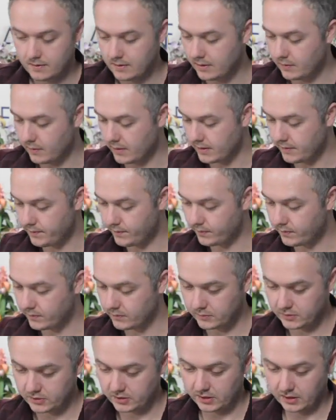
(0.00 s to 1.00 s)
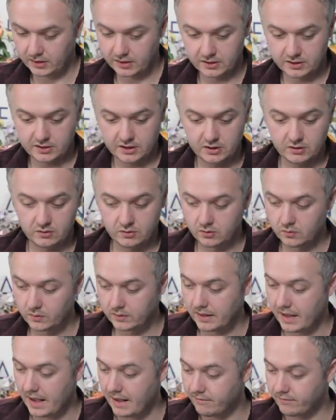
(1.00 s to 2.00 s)
anyway, just going to continue
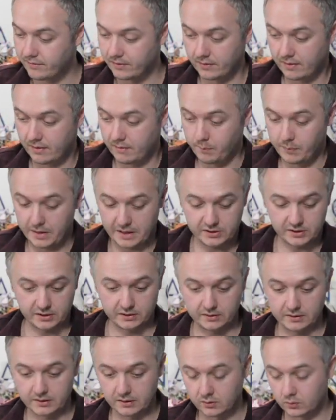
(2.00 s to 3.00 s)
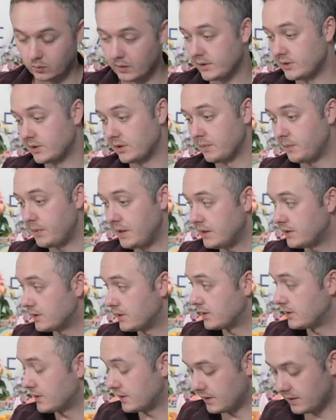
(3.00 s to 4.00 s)
doing that for basically the rest of the
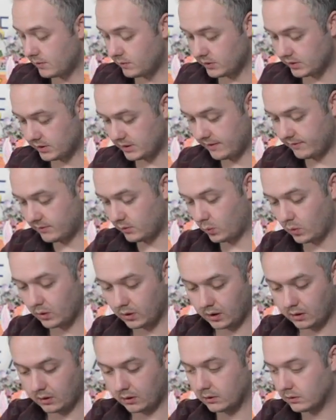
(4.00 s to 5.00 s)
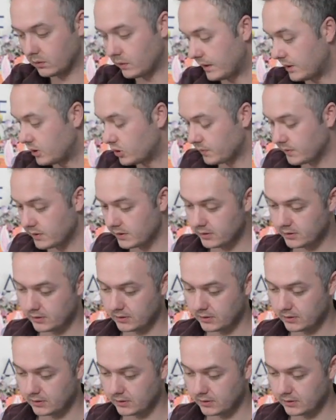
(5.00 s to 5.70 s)
pieces, and then we just have to work on our arrangement.